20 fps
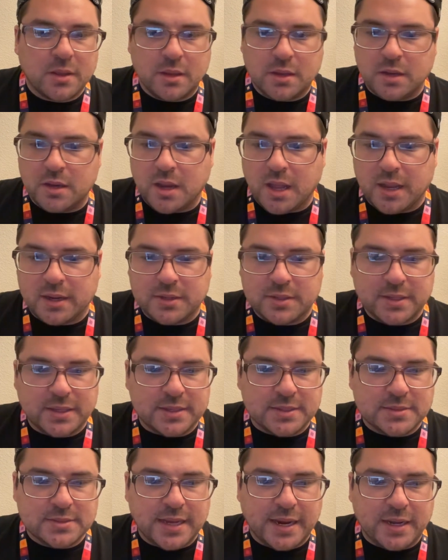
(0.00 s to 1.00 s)
not
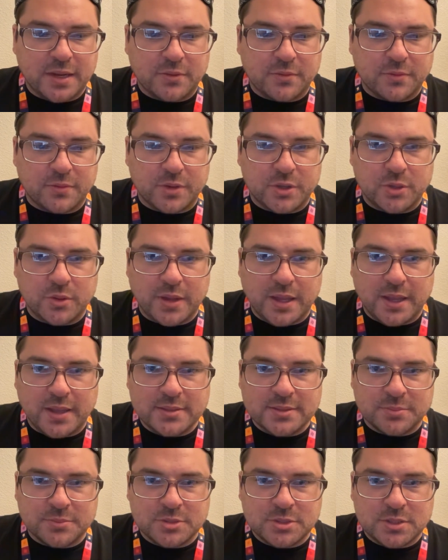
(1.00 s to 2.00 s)
exciting for you
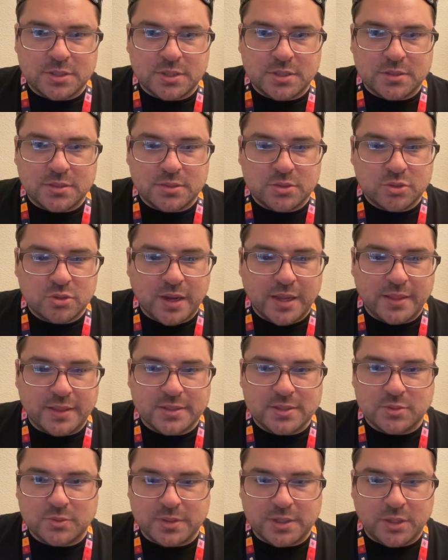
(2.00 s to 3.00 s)
guys. I'm just gonna try
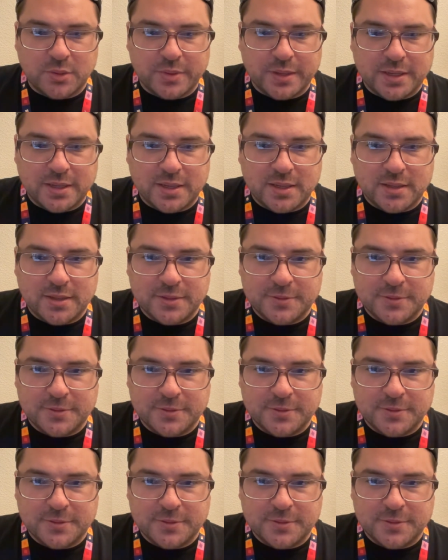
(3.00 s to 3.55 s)
this really quick.